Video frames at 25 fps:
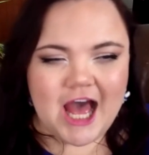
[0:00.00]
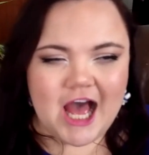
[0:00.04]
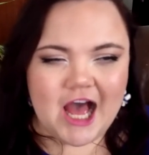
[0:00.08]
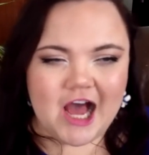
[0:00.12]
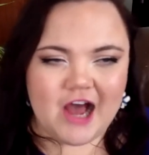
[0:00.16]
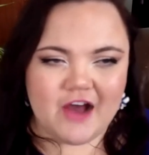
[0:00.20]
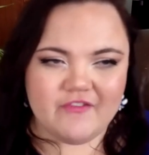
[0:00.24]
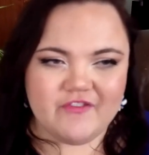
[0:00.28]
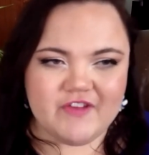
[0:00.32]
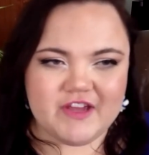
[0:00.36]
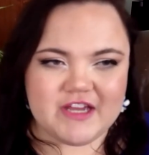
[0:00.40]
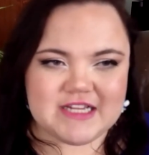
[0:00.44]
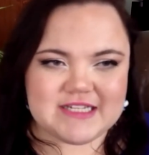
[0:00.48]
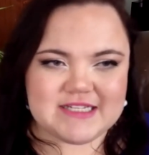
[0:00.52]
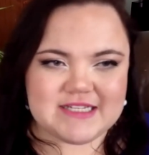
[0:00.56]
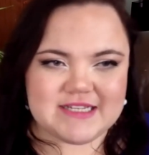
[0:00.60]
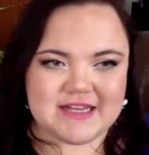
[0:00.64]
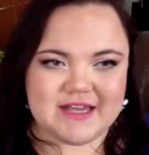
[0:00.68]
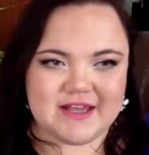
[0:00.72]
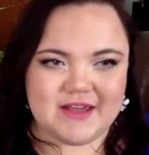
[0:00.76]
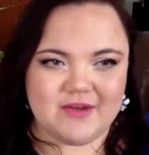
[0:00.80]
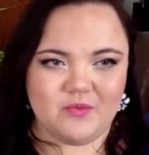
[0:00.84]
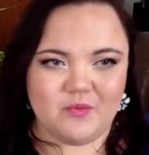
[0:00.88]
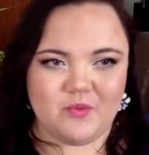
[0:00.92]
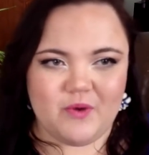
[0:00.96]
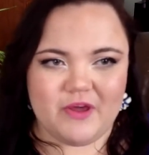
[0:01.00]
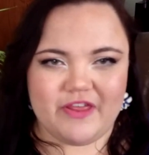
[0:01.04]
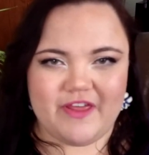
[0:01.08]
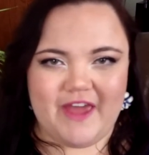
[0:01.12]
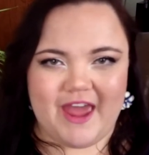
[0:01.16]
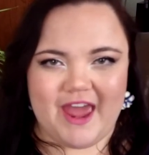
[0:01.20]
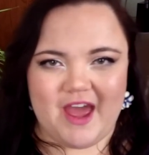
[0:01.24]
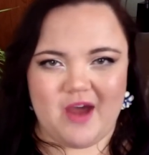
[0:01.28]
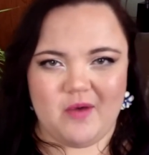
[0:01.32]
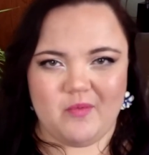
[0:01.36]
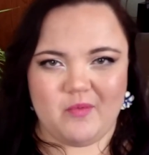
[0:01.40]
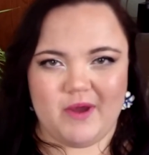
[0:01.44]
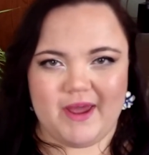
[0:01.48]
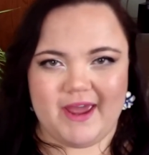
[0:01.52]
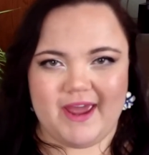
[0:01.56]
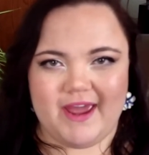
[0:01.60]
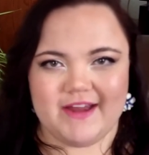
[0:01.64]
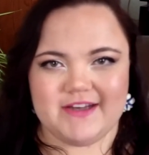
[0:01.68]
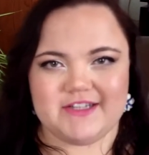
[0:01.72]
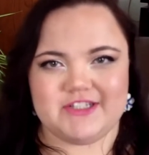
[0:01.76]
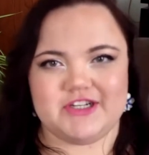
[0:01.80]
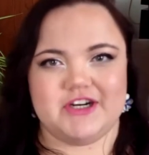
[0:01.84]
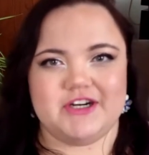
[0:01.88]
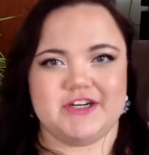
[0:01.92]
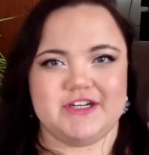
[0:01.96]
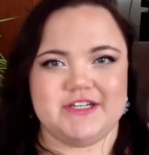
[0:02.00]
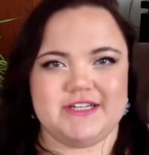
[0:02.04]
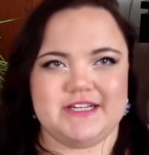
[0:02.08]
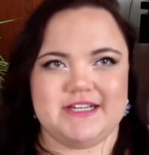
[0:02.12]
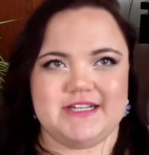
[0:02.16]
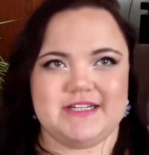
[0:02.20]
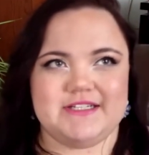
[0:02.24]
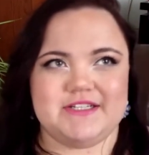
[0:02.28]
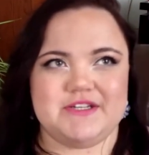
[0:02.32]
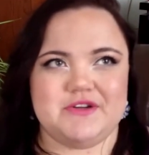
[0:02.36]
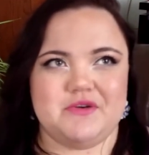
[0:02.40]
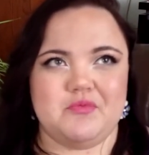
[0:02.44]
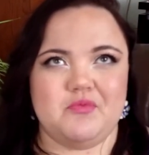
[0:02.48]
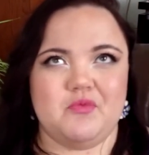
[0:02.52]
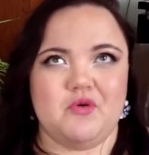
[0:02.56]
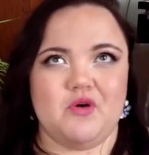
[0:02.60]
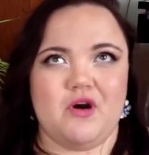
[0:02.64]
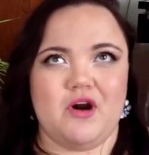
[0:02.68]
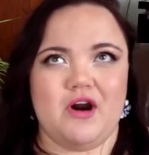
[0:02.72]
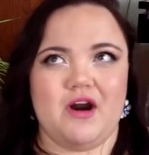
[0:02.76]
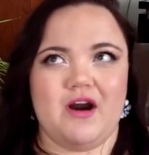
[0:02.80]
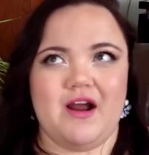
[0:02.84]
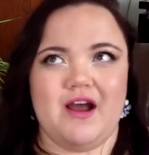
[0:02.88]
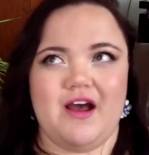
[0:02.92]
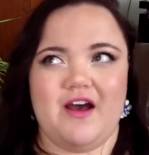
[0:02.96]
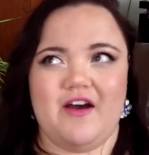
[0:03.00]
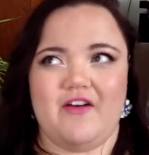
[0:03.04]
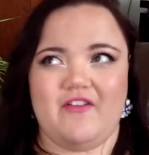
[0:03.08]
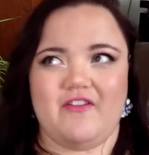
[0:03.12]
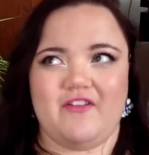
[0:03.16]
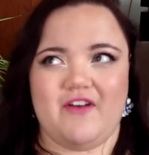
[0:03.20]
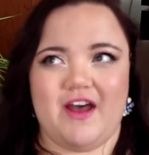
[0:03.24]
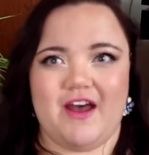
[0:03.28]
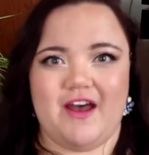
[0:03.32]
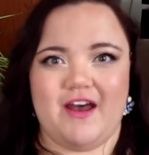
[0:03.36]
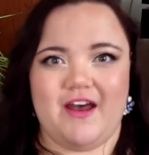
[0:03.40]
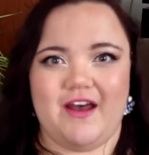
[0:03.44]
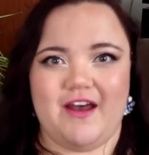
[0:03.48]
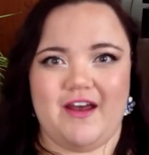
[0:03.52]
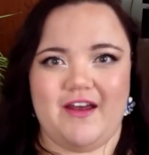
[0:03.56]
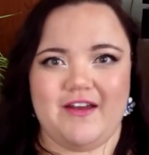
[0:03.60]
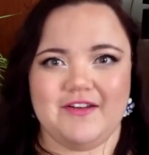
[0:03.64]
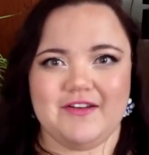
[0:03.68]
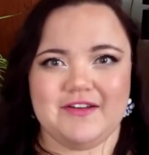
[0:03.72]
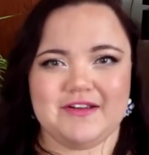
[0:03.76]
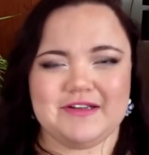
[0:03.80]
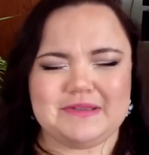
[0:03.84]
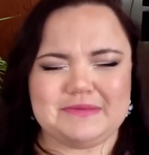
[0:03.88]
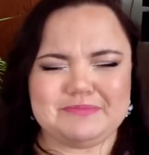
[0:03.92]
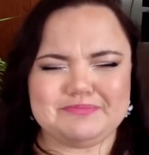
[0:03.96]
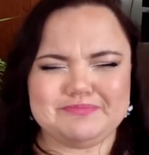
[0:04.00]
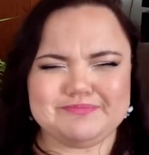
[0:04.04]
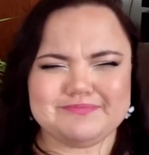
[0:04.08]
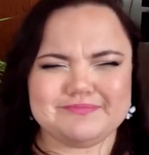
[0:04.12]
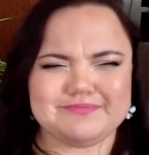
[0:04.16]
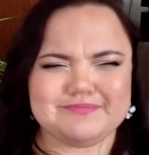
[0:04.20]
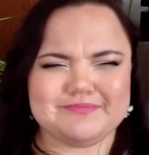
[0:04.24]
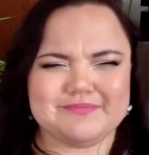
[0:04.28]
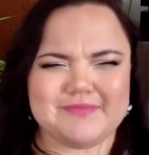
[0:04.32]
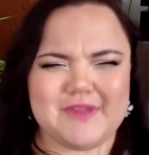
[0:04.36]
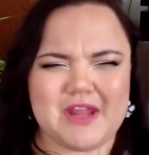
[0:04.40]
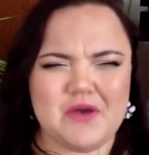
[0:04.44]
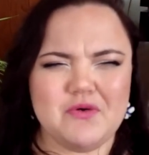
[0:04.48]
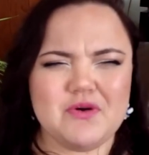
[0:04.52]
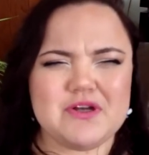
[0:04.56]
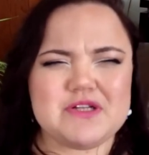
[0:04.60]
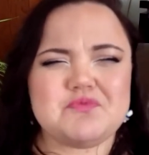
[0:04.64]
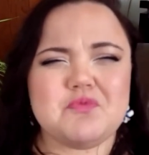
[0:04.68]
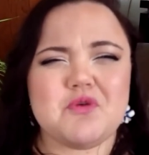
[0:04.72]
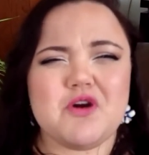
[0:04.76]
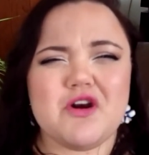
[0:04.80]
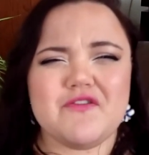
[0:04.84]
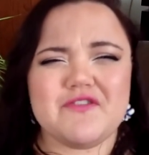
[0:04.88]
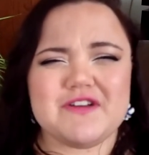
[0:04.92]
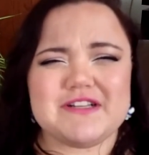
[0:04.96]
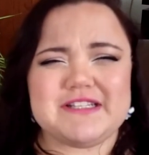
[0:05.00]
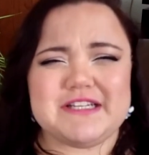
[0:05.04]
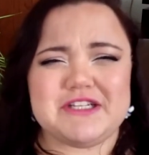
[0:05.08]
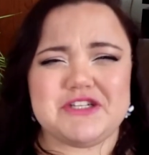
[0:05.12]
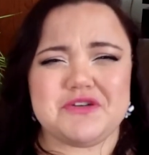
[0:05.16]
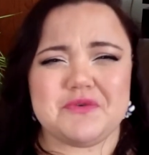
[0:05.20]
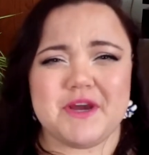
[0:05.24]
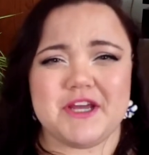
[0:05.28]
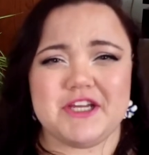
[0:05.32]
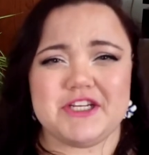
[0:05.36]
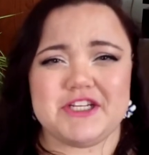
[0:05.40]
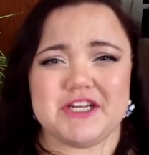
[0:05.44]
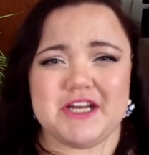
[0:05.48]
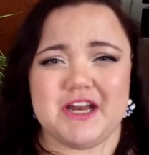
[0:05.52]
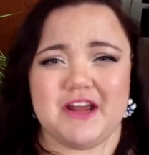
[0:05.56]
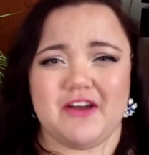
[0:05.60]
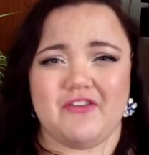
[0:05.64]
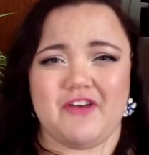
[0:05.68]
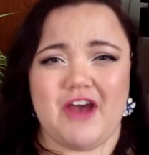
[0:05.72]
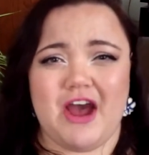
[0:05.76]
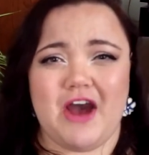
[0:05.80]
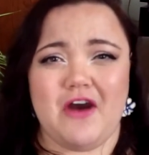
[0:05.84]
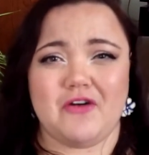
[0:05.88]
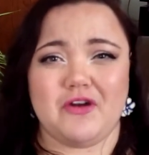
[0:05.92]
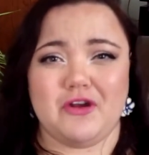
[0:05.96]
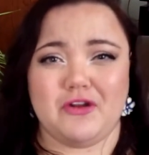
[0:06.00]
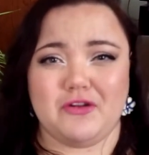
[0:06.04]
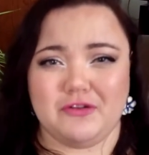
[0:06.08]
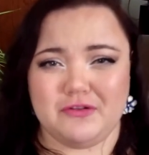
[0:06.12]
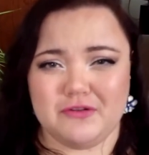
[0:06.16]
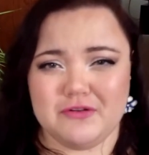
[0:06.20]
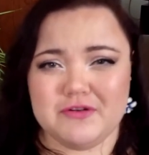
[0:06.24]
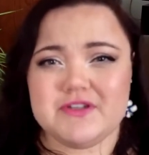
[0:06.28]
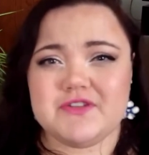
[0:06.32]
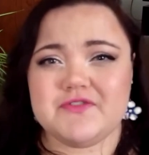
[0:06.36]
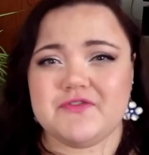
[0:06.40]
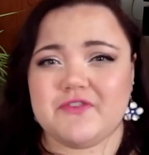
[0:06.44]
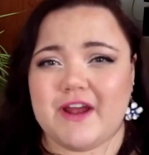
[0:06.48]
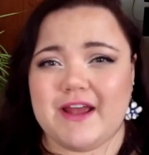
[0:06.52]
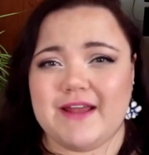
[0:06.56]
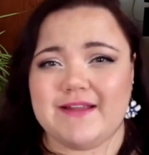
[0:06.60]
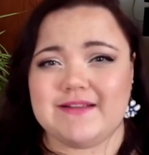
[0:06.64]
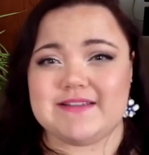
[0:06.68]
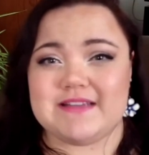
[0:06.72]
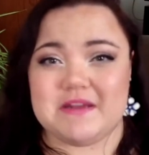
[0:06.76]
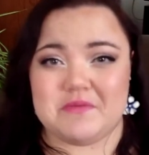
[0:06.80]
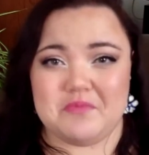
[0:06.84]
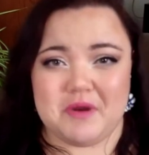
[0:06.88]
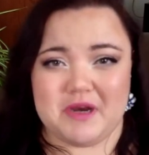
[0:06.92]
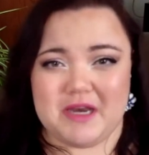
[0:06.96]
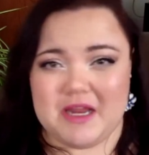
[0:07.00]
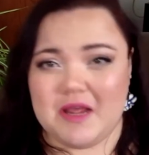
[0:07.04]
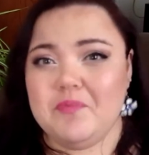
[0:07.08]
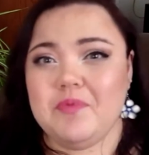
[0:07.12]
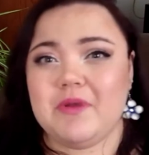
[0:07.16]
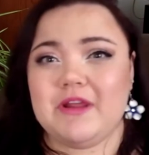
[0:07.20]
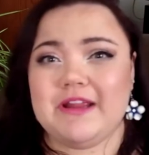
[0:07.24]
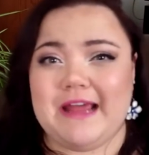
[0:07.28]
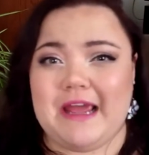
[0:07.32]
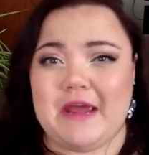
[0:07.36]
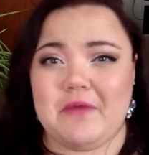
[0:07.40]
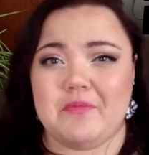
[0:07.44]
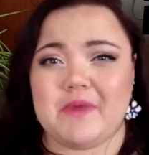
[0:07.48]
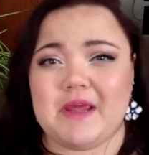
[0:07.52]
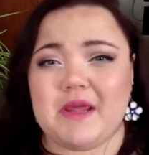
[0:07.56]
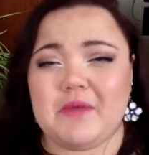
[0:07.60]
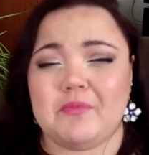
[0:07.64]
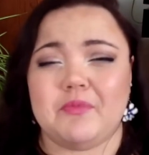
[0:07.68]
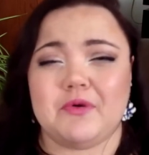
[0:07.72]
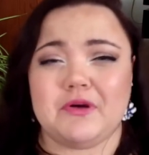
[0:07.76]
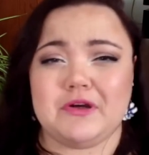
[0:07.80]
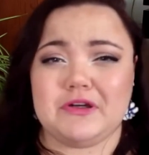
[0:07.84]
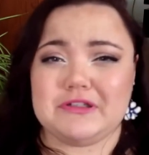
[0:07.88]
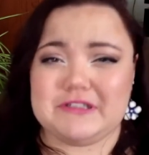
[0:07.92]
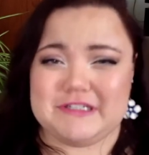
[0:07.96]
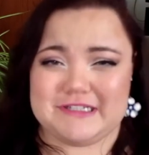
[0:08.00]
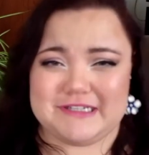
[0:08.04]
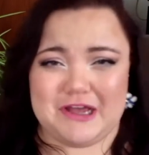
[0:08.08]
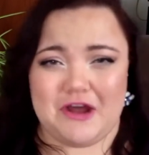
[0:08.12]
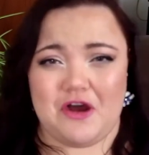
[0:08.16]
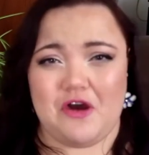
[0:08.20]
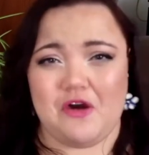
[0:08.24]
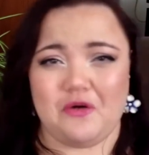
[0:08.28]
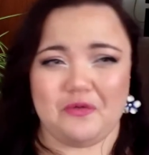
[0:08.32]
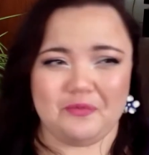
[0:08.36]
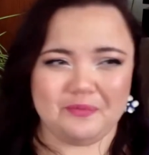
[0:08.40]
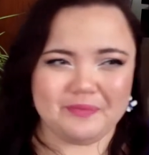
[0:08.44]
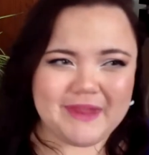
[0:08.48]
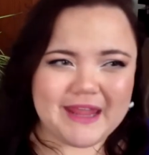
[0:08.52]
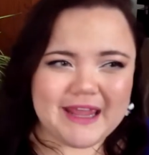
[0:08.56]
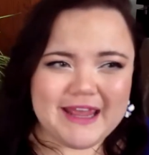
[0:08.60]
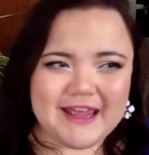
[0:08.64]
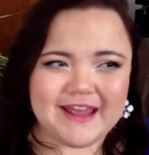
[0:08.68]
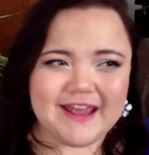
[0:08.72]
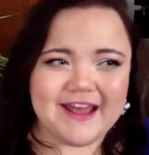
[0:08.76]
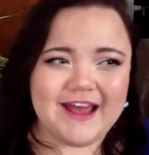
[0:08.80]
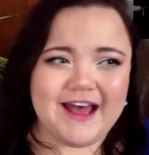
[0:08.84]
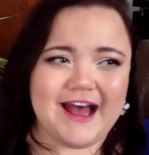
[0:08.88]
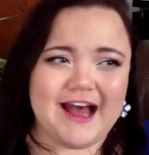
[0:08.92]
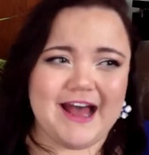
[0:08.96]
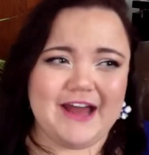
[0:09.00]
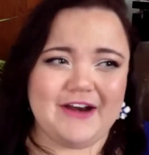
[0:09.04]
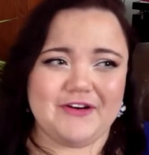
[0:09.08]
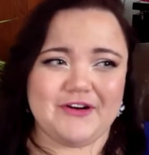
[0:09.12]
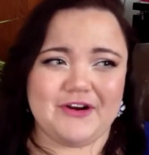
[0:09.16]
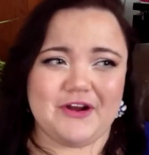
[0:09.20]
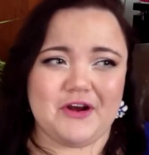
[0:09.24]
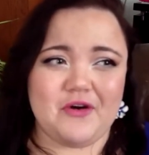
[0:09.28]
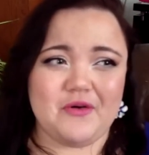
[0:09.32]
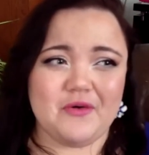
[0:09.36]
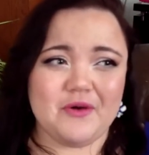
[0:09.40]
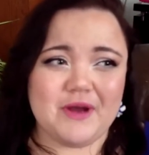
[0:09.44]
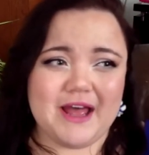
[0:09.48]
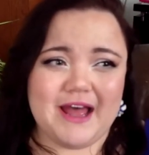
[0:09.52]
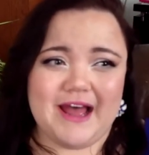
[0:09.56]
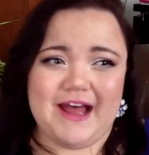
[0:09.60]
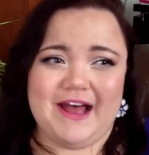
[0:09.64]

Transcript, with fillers: Obviously, with Amway, it turned into more of a it was more of a situation of how to lose friends and manipulate people. So, I don't know.